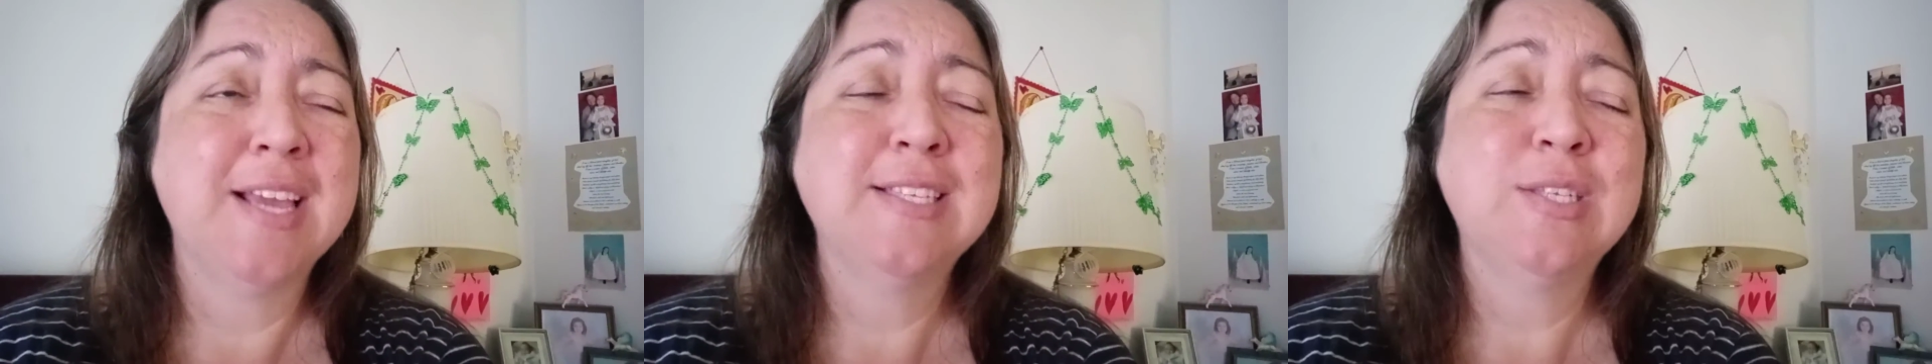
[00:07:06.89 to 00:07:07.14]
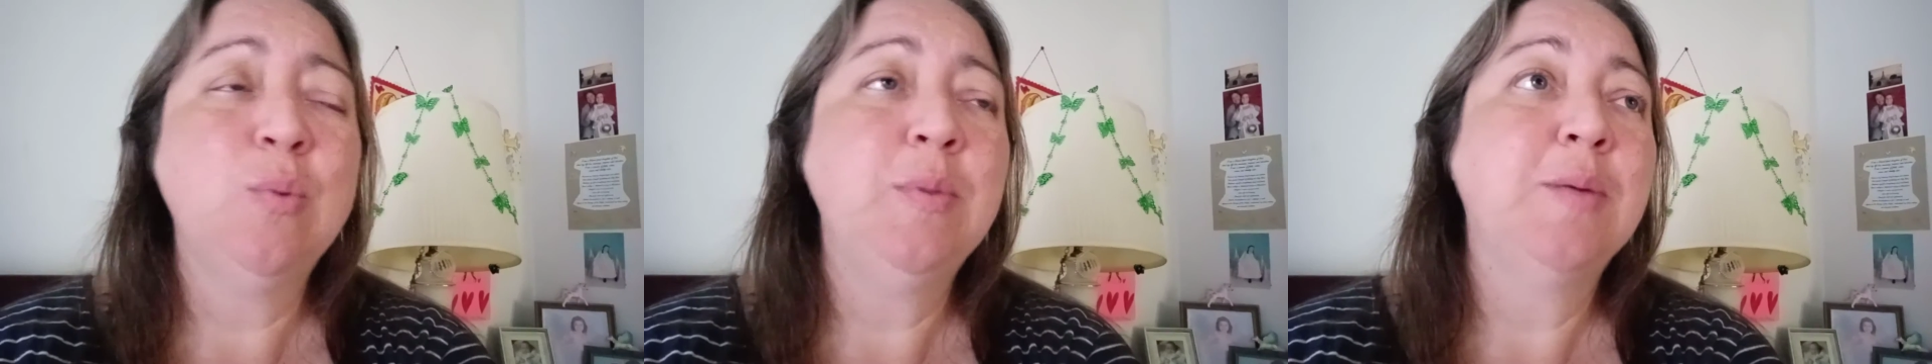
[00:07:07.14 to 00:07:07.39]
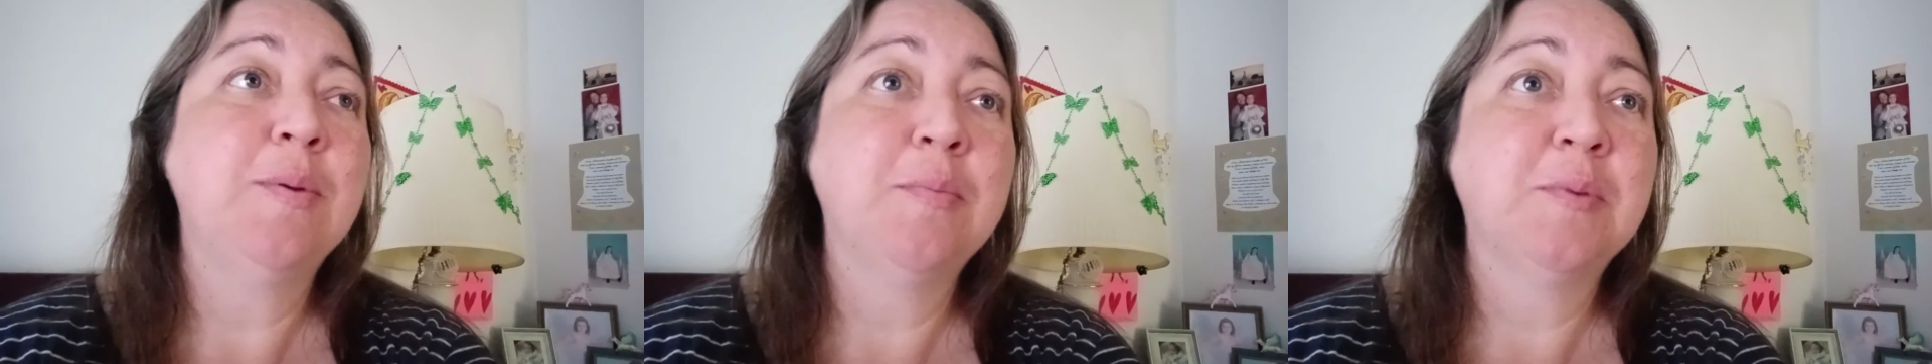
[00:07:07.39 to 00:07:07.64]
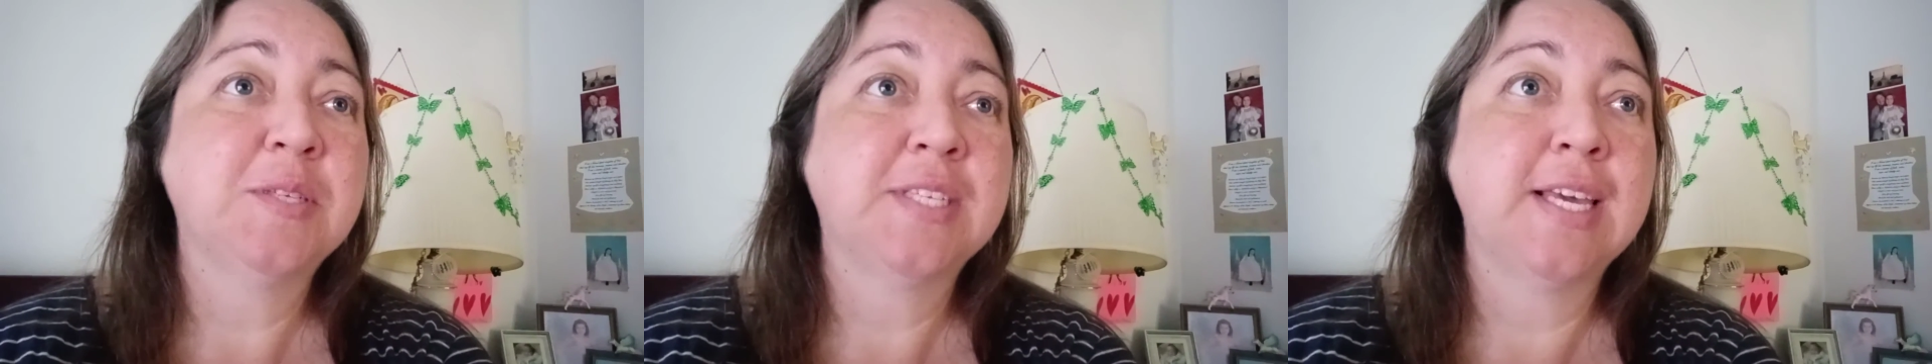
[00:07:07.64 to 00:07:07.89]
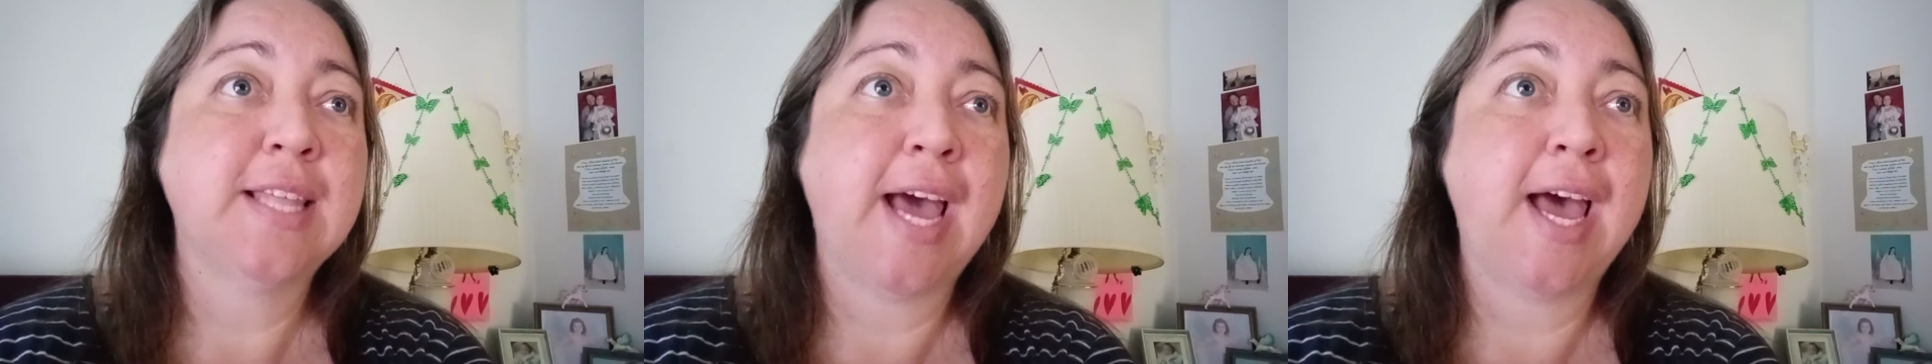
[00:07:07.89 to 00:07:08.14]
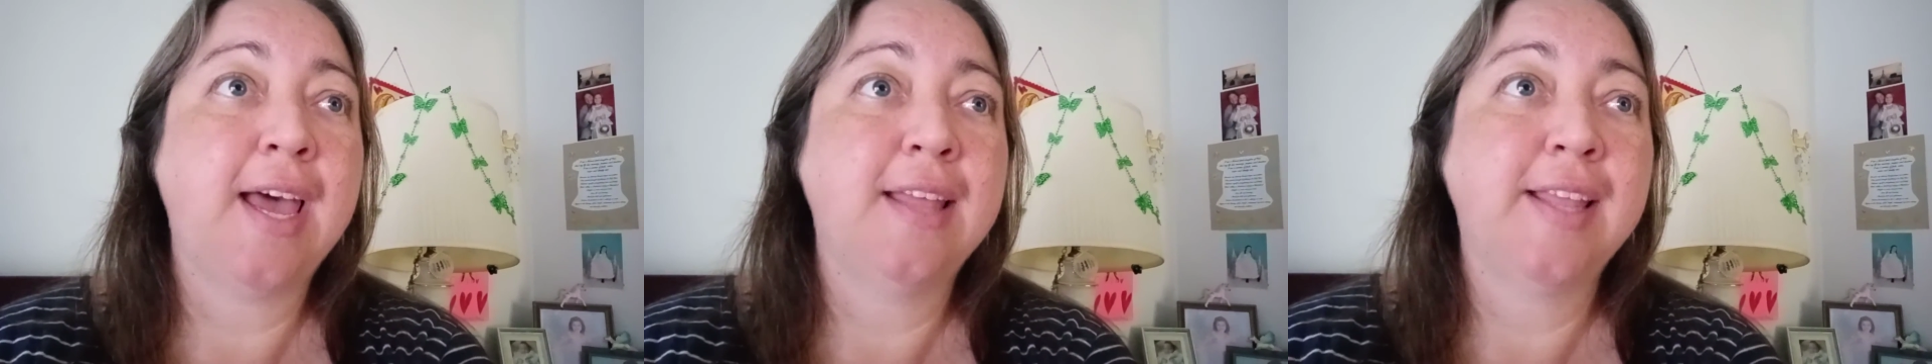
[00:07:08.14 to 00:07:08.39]
And so many people say
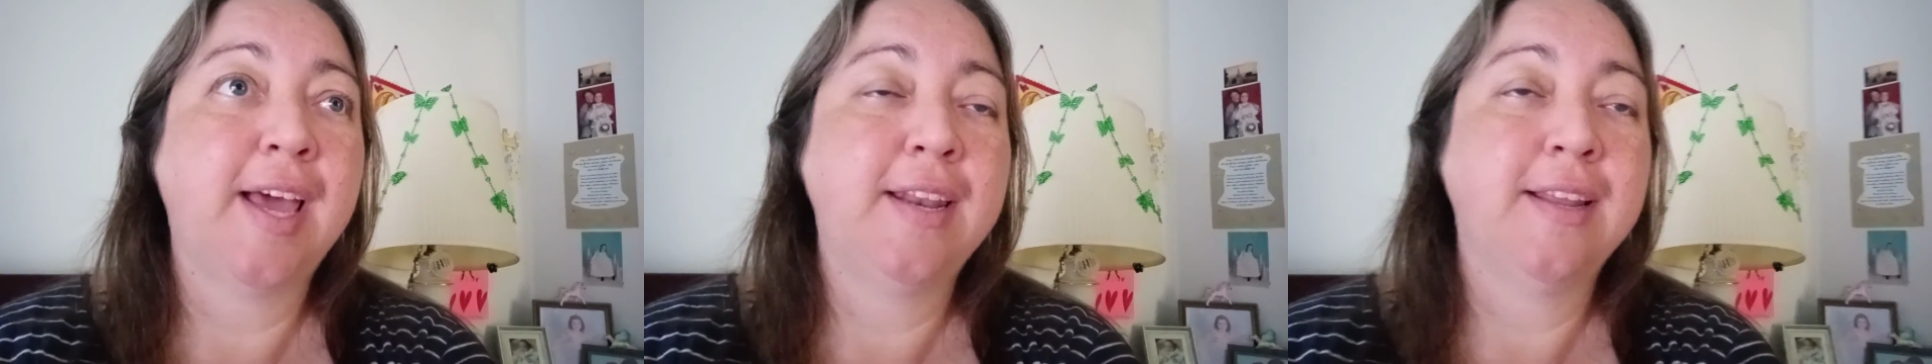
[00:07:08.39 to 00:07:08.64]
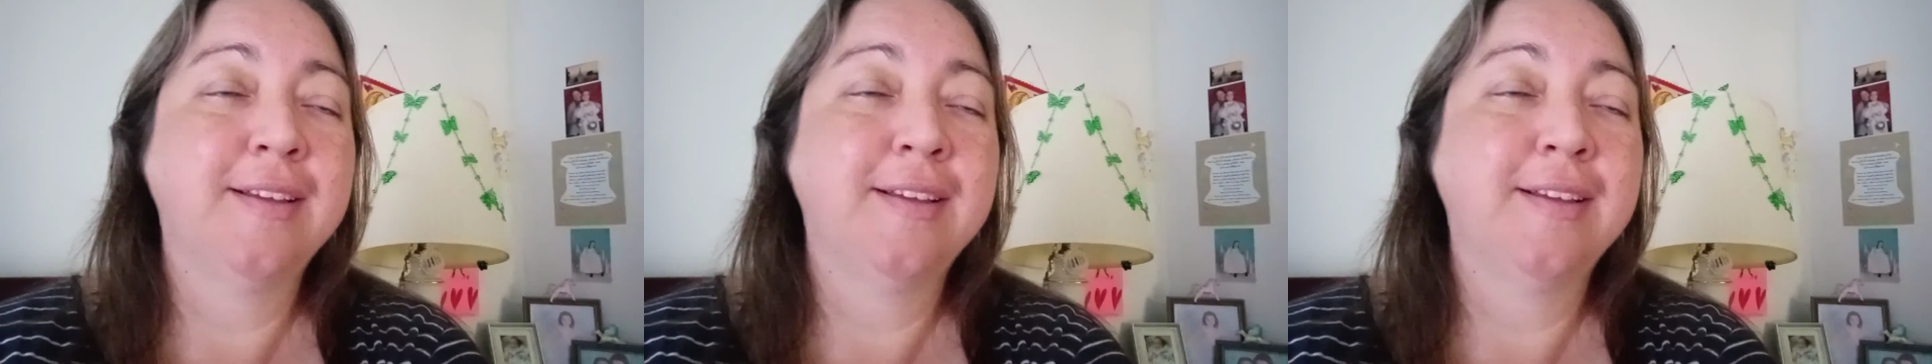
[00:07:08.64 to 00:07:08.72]
that and then